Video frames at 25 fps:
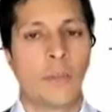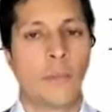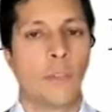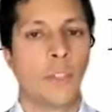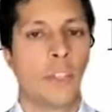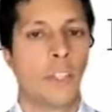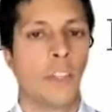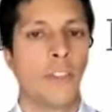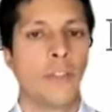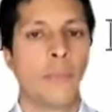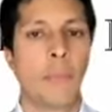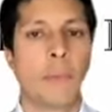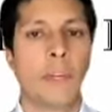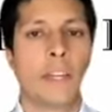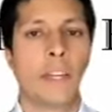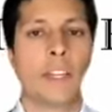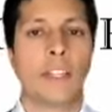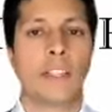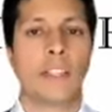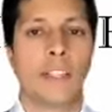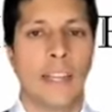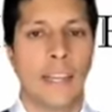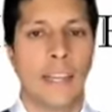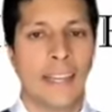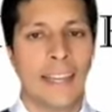relief,
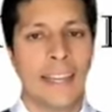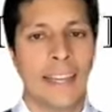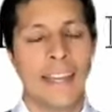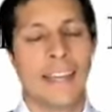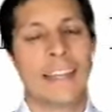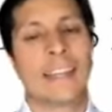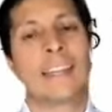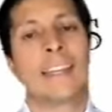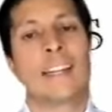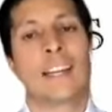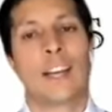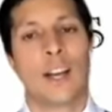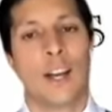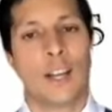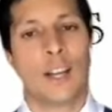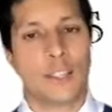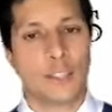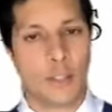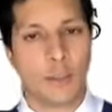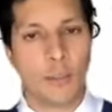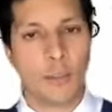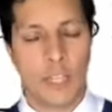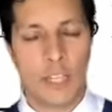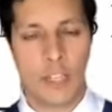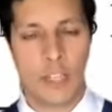because it can cause
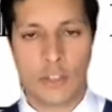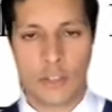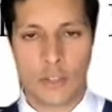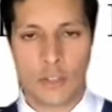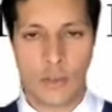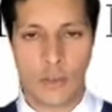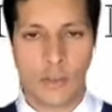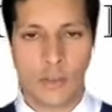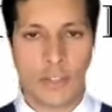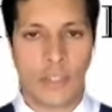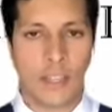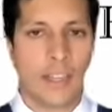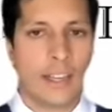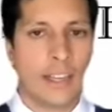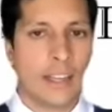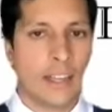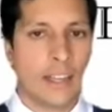some issues